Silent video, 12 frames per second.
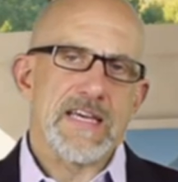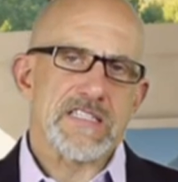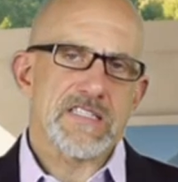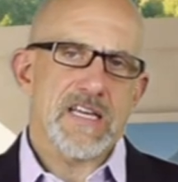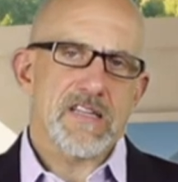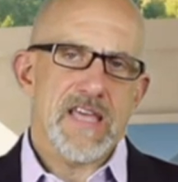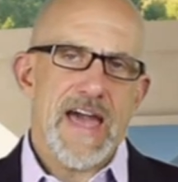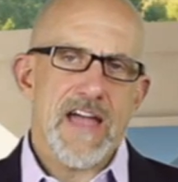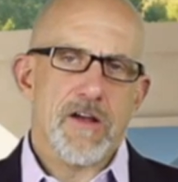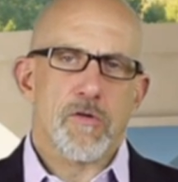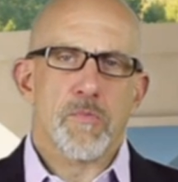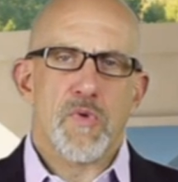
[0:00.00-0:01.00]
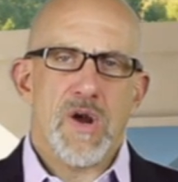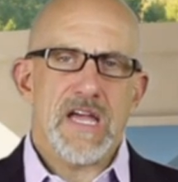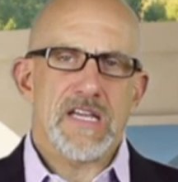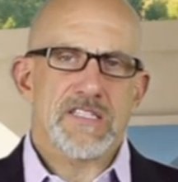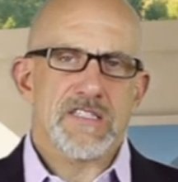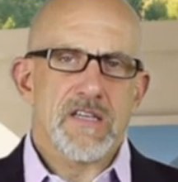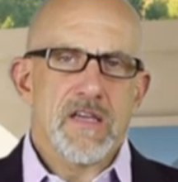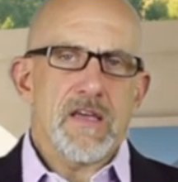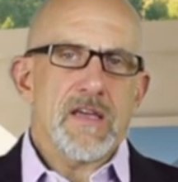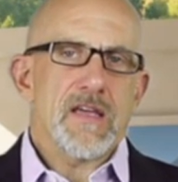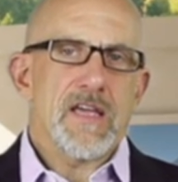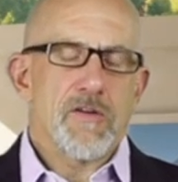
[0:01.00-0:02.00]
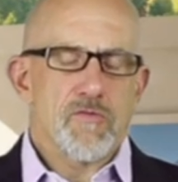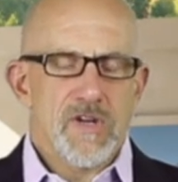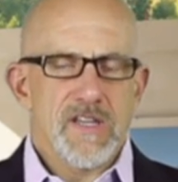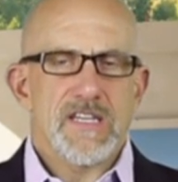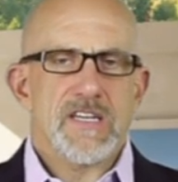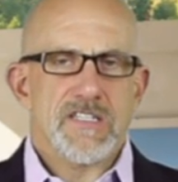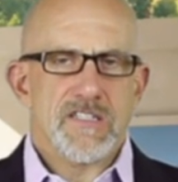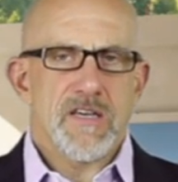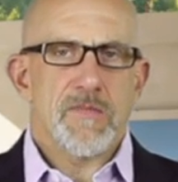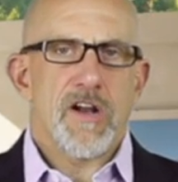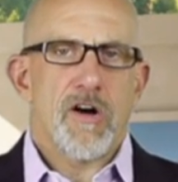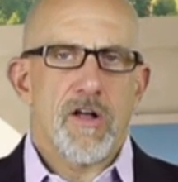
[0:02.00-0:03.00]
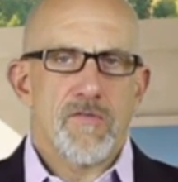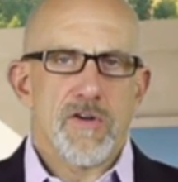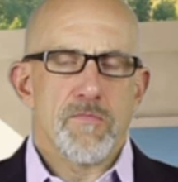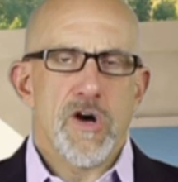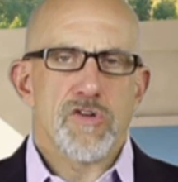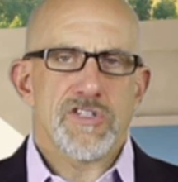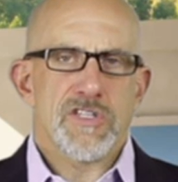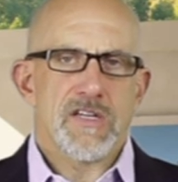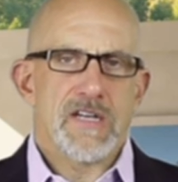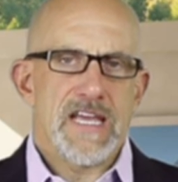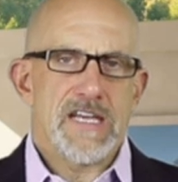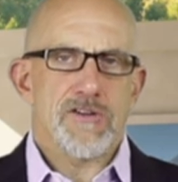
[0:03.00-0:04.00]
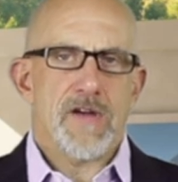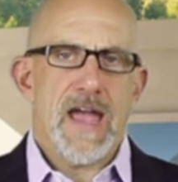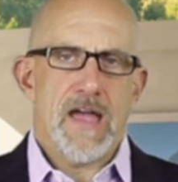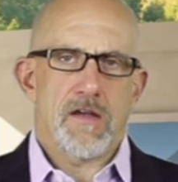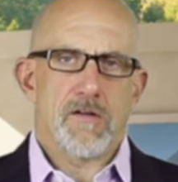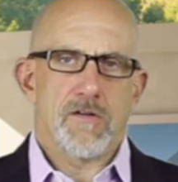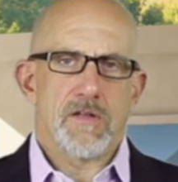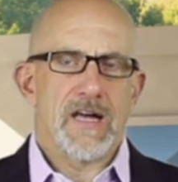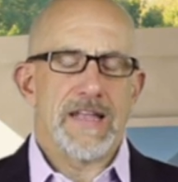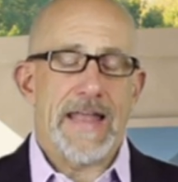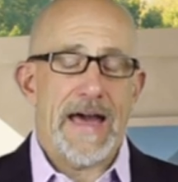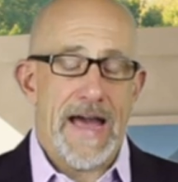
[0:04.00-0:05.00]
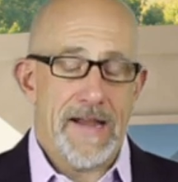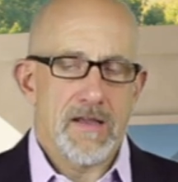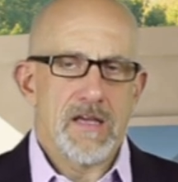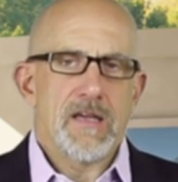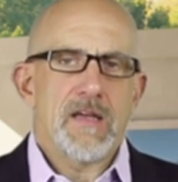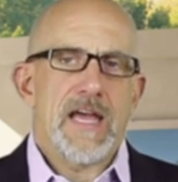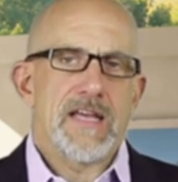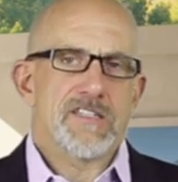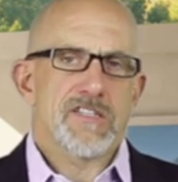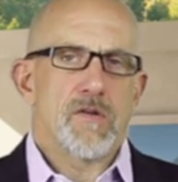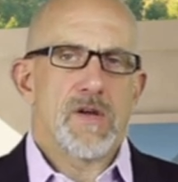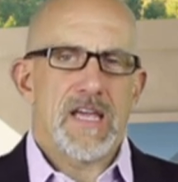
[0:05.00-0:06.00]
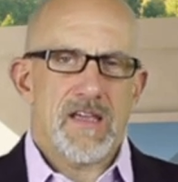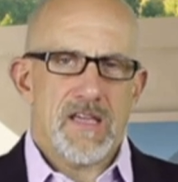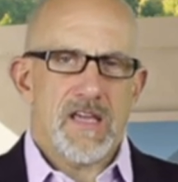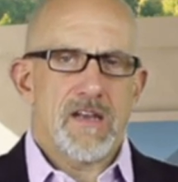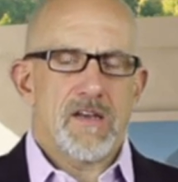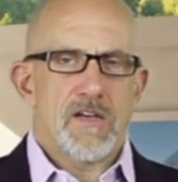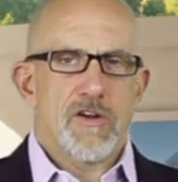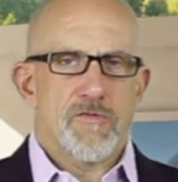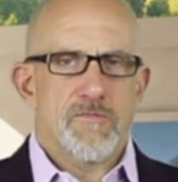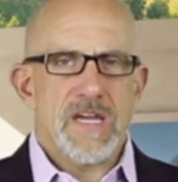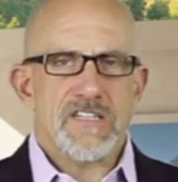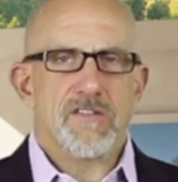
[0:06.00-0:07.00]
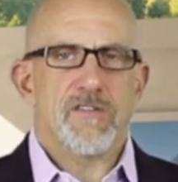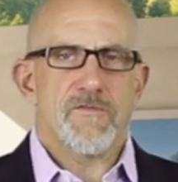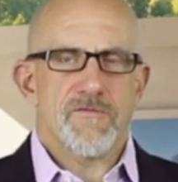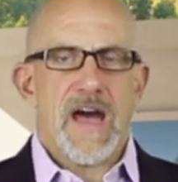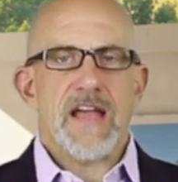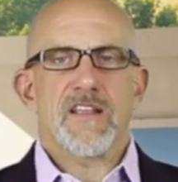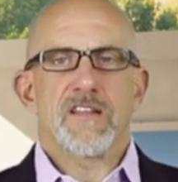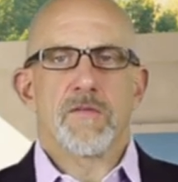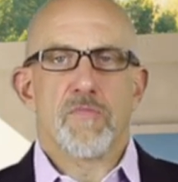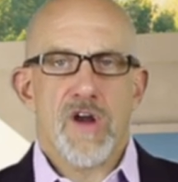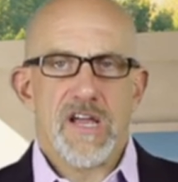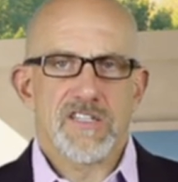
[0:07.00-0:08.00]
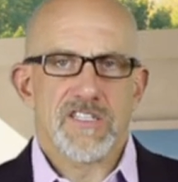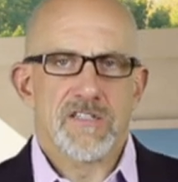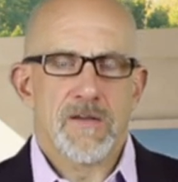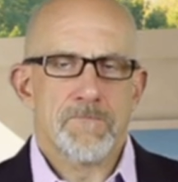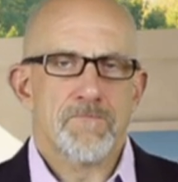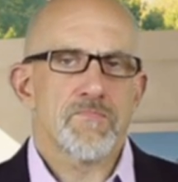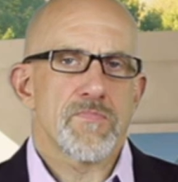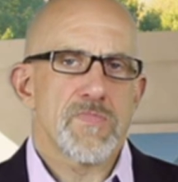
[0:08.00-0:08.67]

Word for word: is that the ankle brace, it really does limit all of your motion in your ankle a lot. And so it can, you're basically fighting the brace.